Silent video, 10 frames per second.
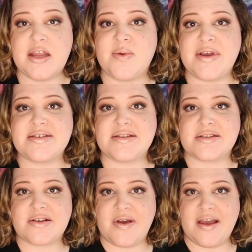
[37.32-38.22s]
Anyways,
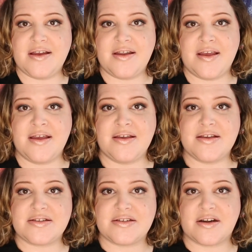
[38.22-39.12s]
let's go ahead and
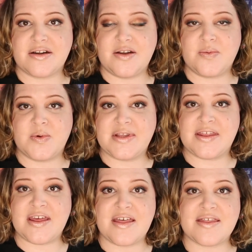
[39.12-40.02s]
get started with
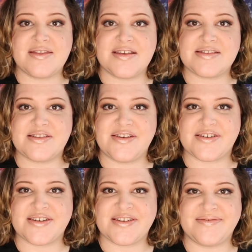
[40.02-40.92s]
this look.